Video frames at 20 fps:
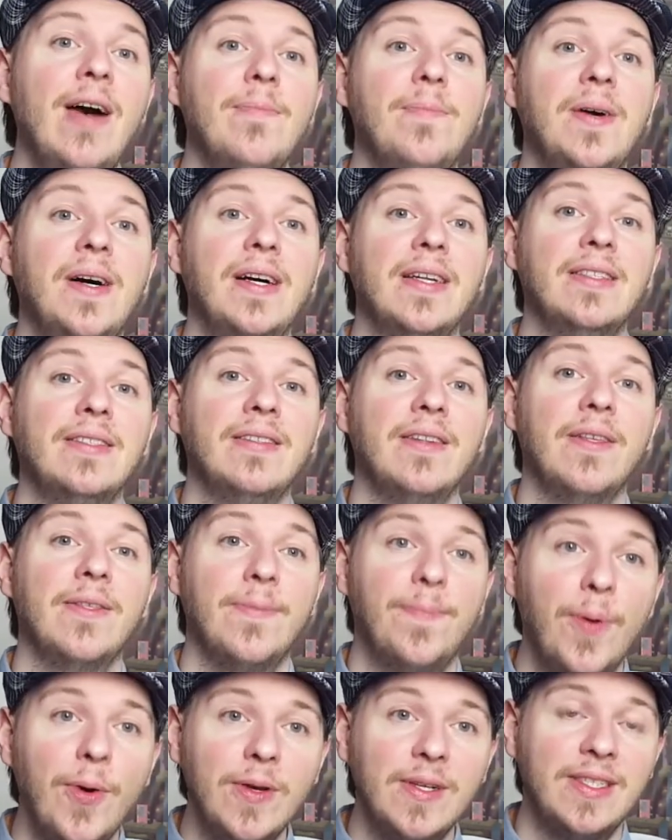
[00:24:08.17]
but
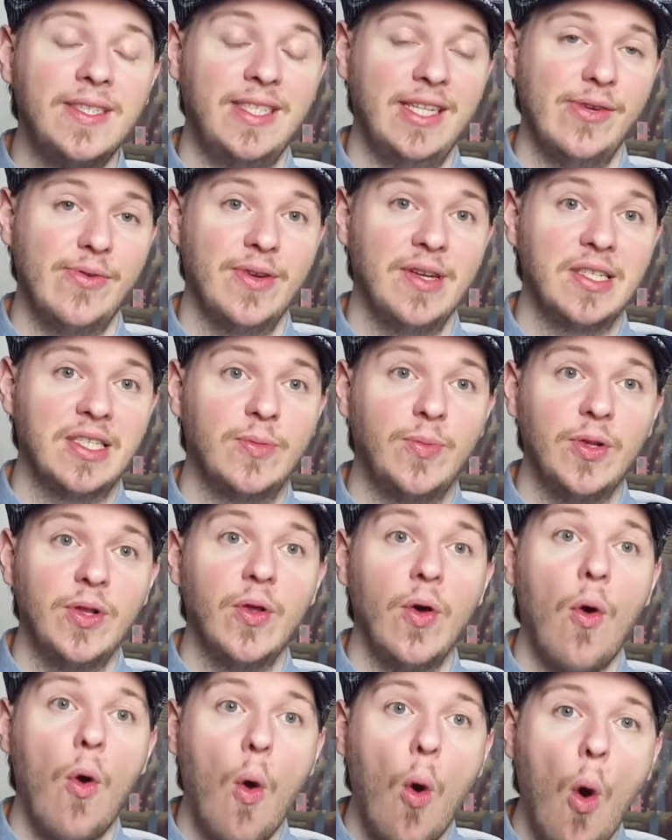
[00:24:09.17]
the book series
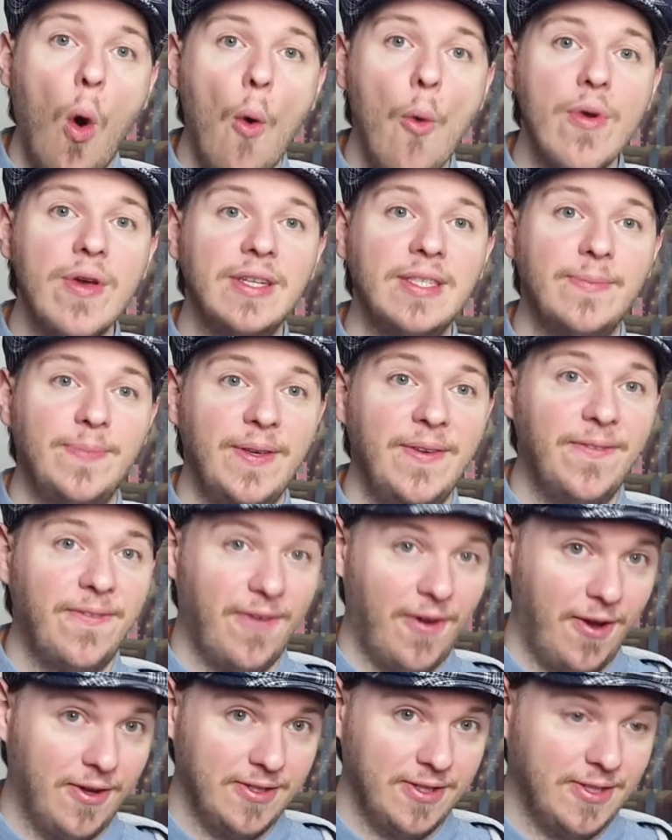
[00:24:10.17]
will always be
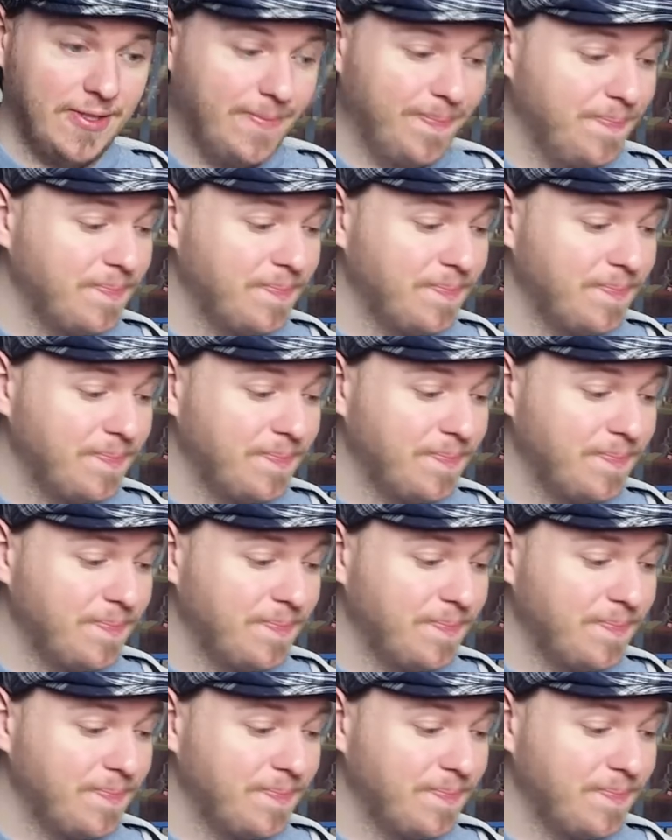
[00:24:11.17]
first.